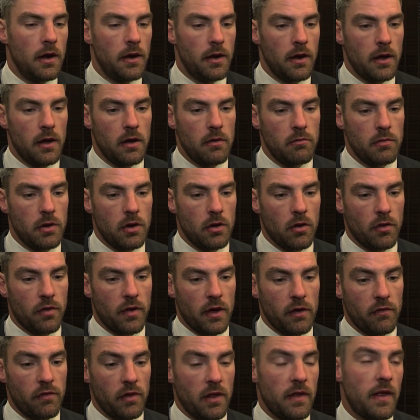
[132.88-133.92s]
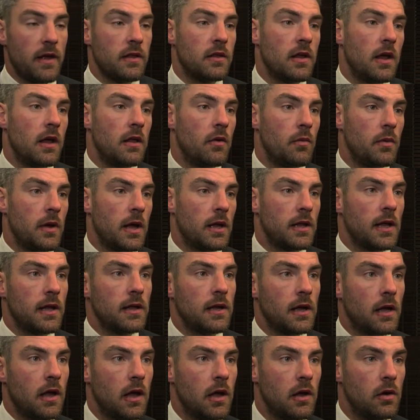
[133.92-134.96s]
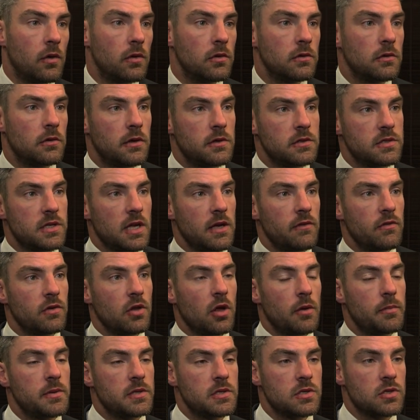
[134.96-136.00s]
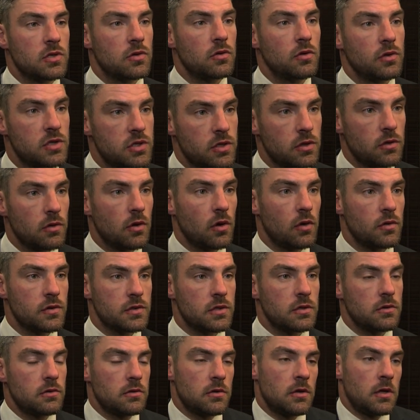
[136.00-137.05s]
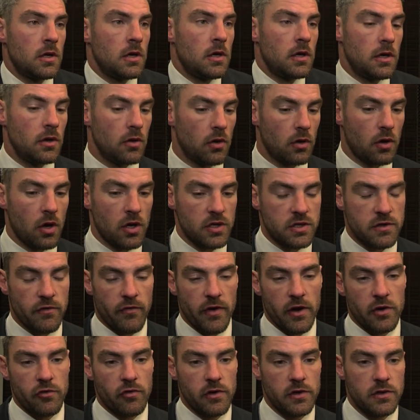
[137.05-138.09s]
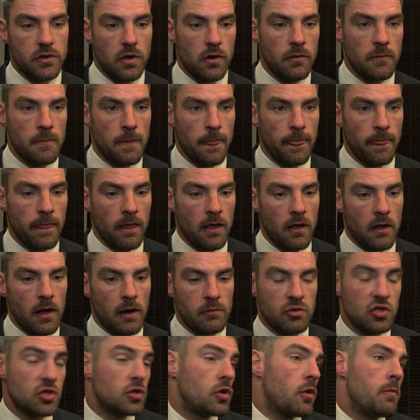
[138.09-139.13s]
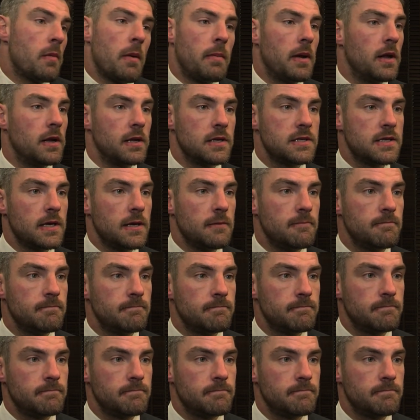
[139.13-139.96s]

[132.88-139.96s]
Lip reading: And, you know, thankfully that day that we had Andy Keogh and Stephen Dobby to score the two goals that, you know, got us a victory. So I'm just doing my bit in the team.